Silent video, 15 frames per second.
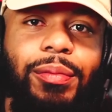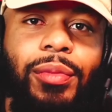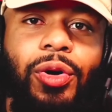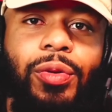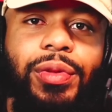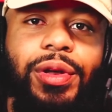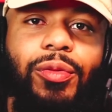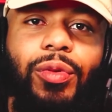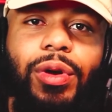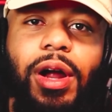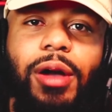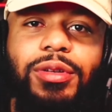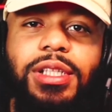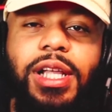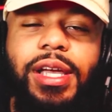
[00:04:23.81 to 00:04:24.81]
moment where I
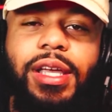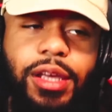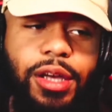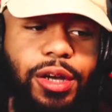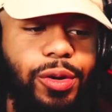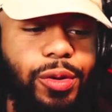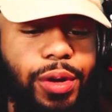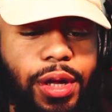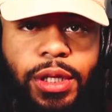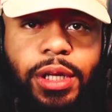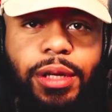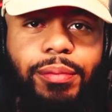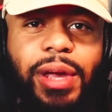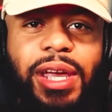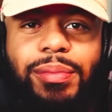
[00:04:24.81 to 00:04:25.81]
was like, yo,
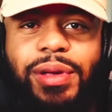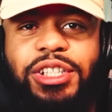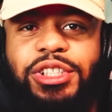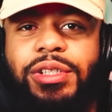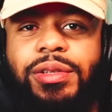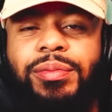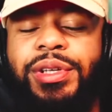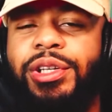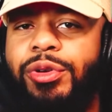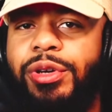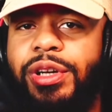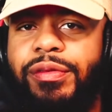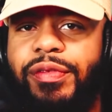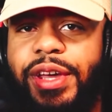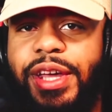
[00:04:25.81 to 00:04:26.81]
maybe I shouldn't be
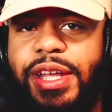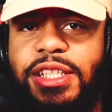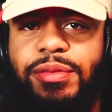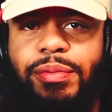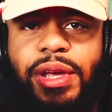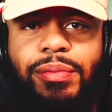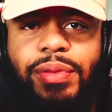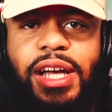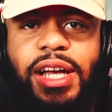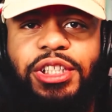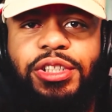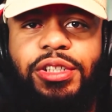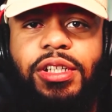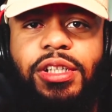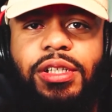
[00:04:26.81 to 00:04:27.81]
doing events. Maybe I
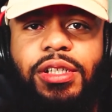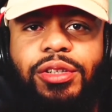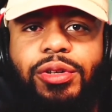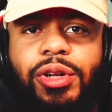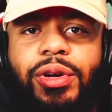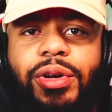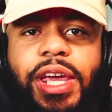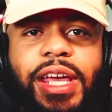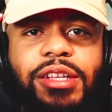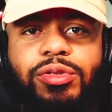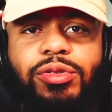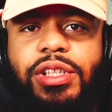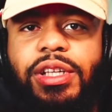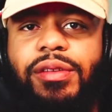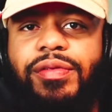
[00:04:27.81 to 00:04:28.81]
should,
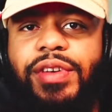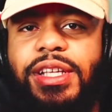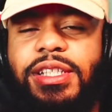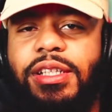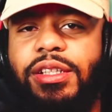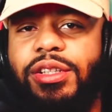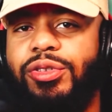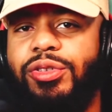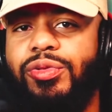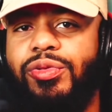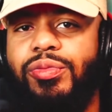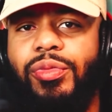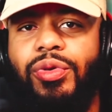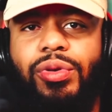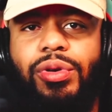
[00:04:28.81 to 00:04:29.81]
cancel the events and do
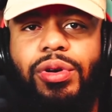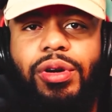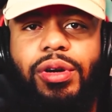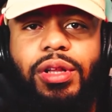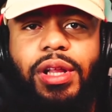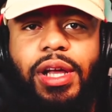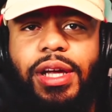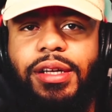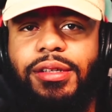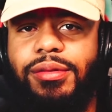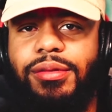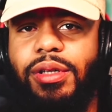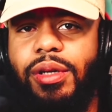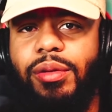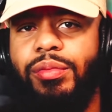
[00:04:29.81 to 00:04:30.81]
more like
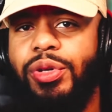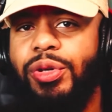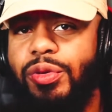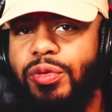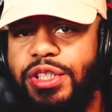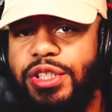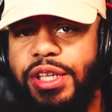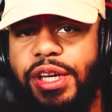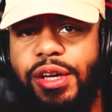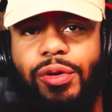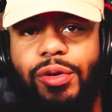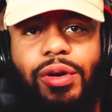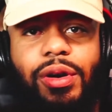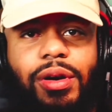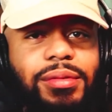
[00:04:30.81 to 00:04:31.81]
music,
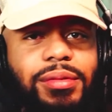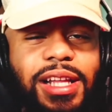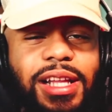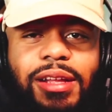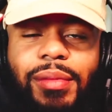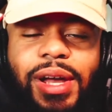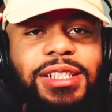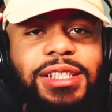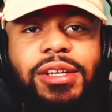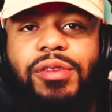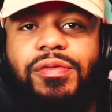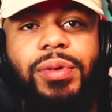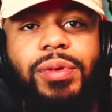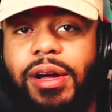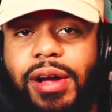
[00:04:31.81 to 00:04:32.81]
or telling
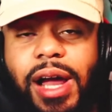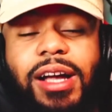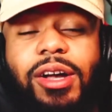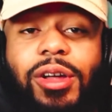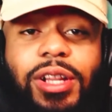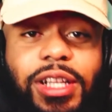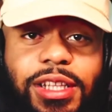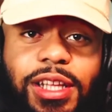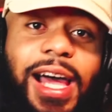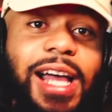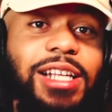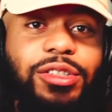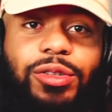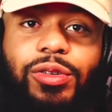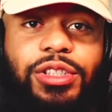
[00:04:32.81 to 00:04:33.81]
myself whatever. I call it the
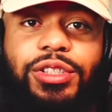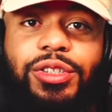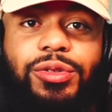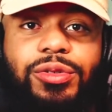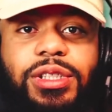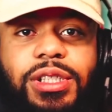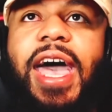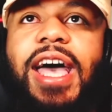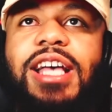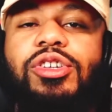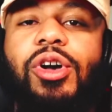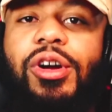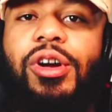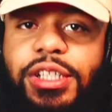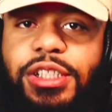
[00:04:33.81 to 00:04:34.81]
logical excuse. As
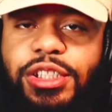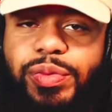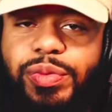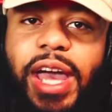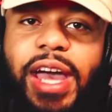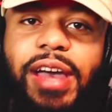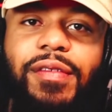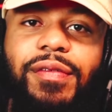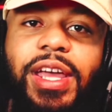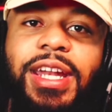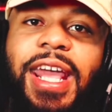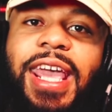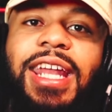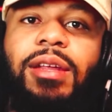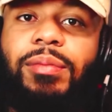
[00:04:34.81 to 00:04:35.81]
artists, we have
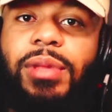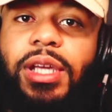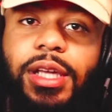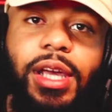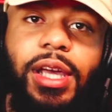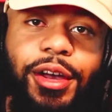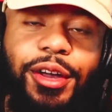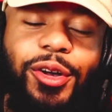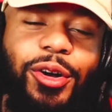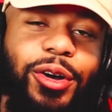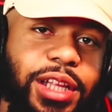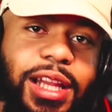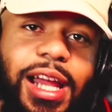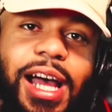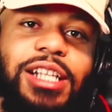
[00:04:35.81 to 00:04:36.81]
an enemy called
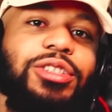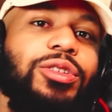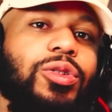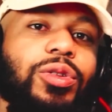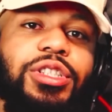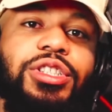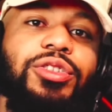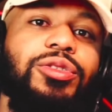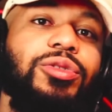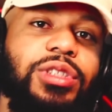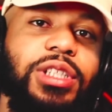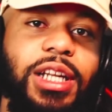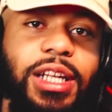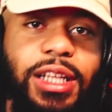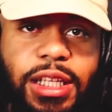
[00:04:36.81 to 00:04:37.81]
the logical
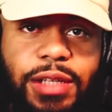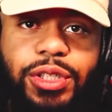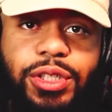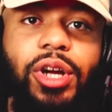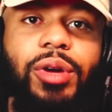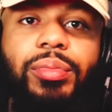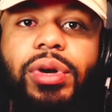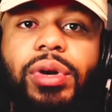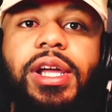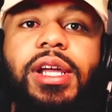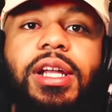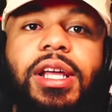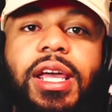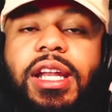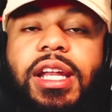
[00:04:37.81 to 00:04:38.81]
excuse, and it lives in our
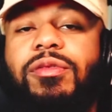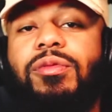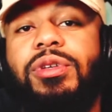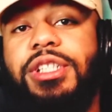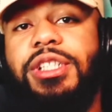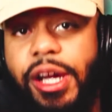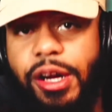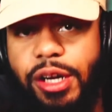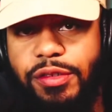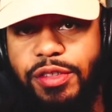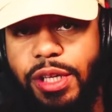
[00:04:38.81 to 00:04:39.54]
brain. And if we're scared of